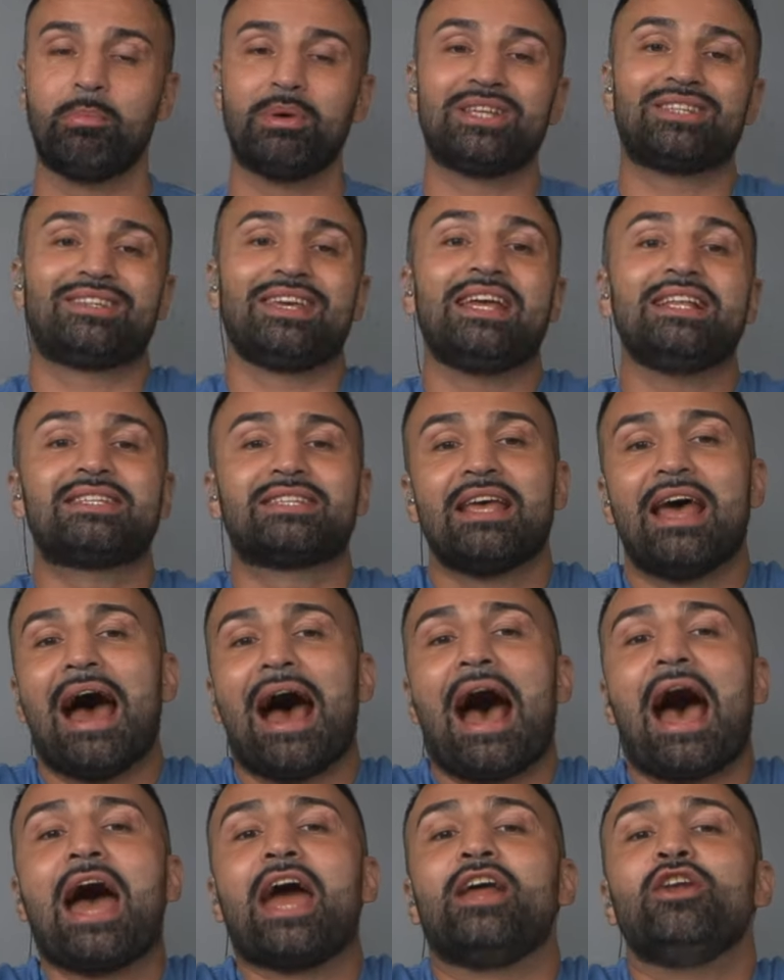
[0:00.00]
But since
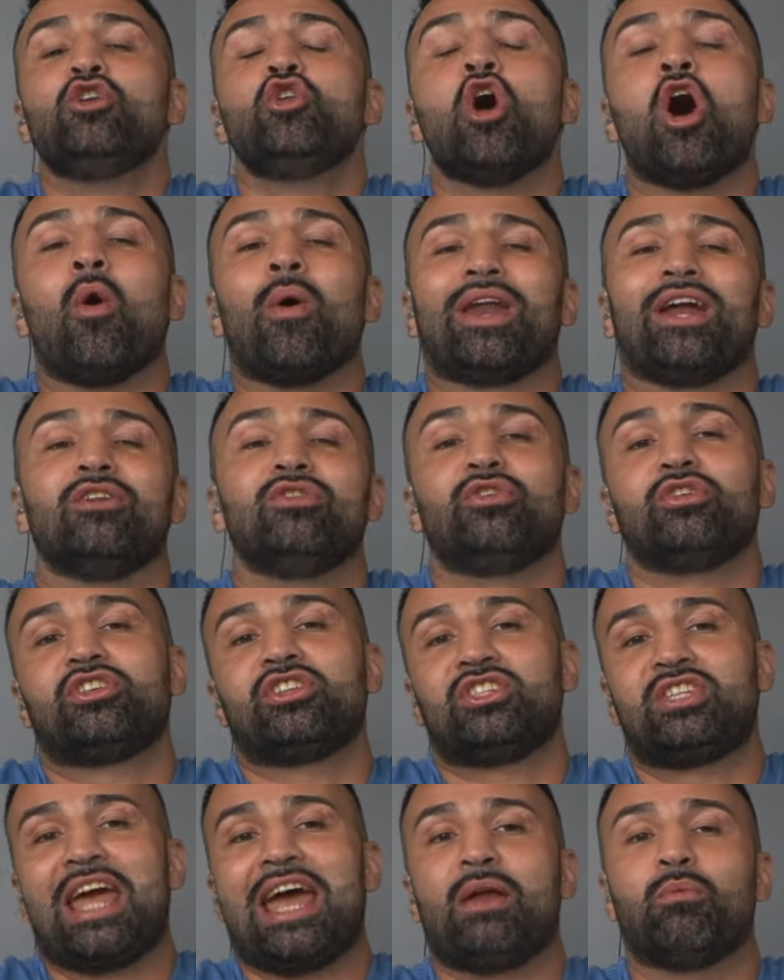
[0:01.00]
I know and
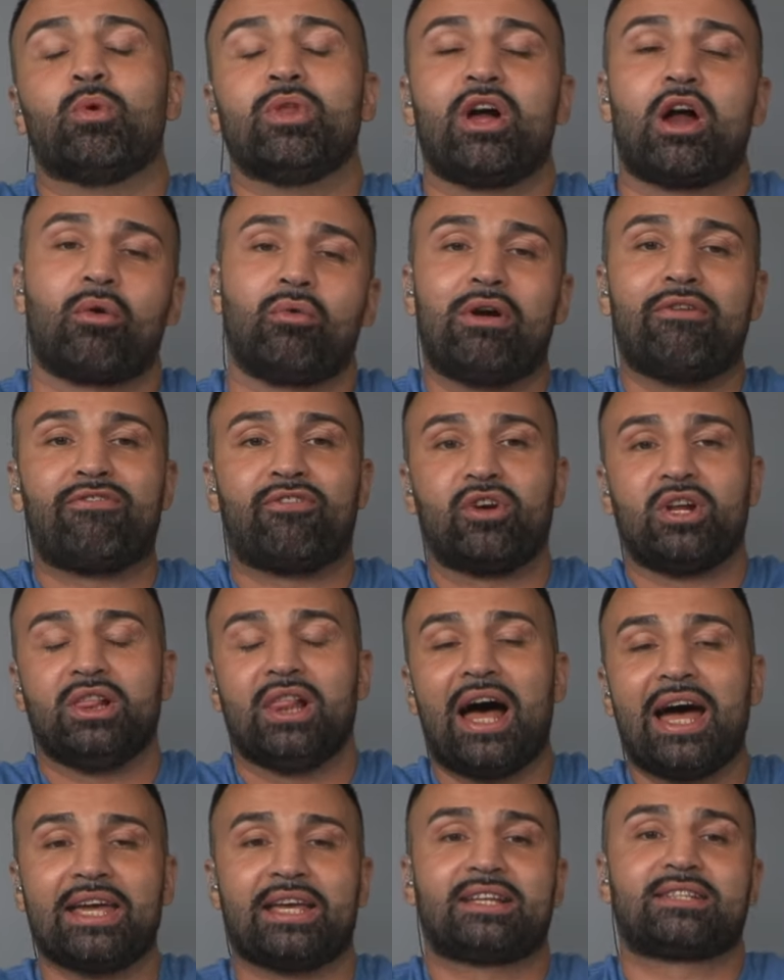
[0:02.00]
understand what our referee
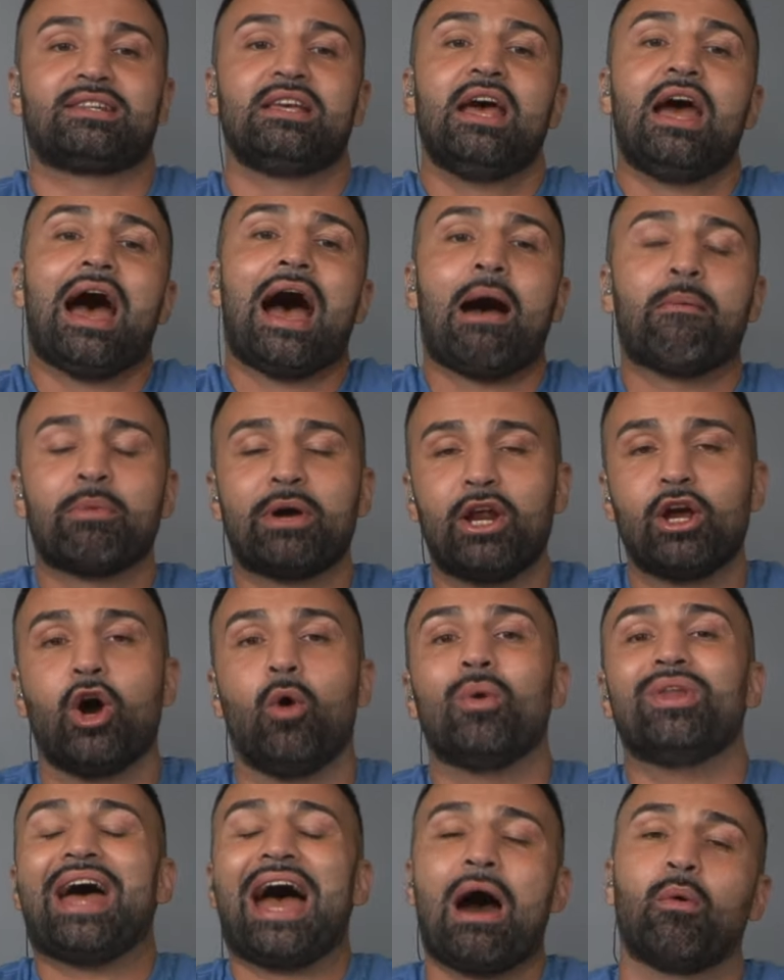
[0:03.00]
likes, I'm going to
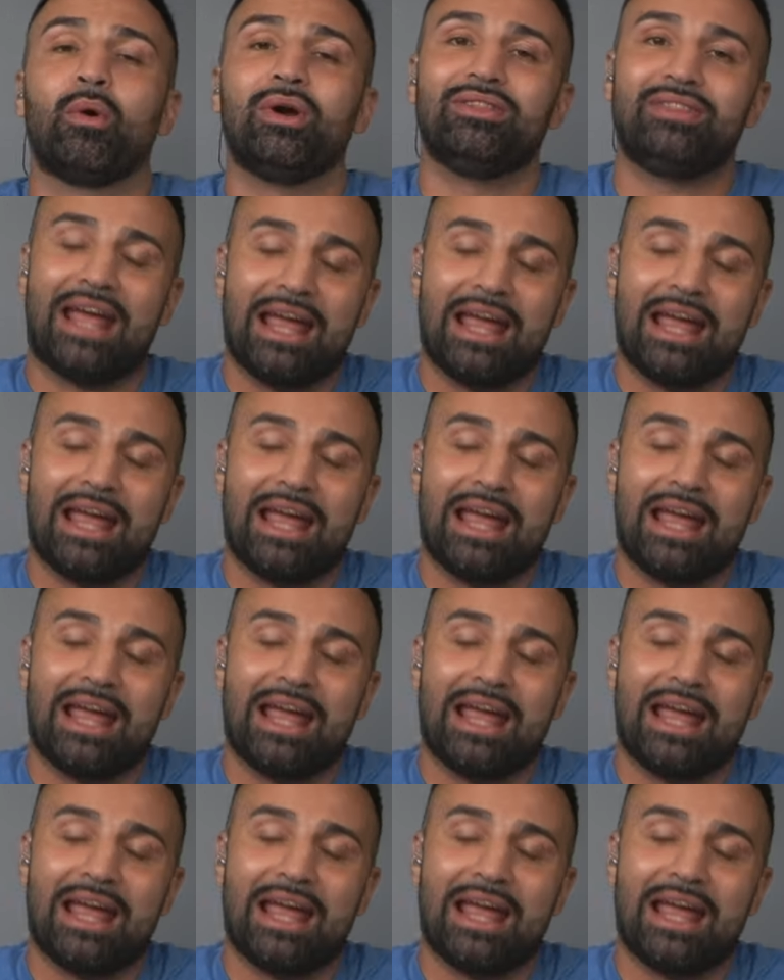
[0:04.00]
go with Howard